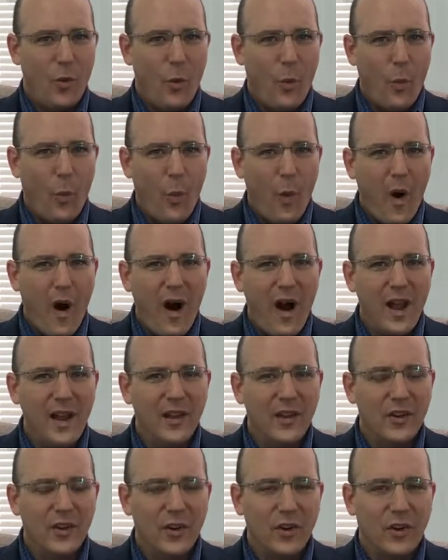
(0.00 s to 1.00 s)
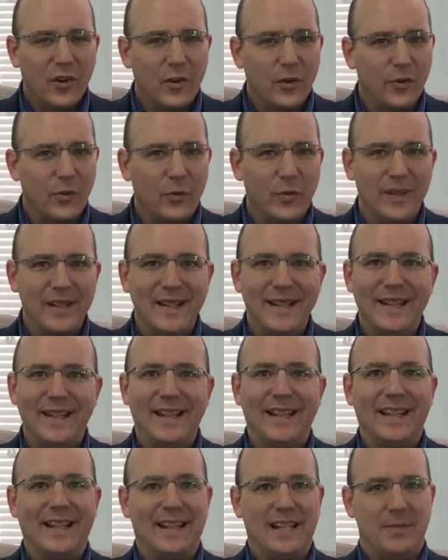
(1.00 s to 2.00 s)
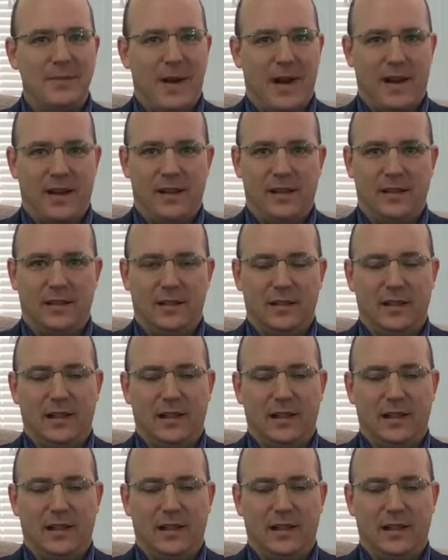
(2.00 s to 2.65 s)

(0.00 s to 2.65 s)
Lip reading: why on earth would anybody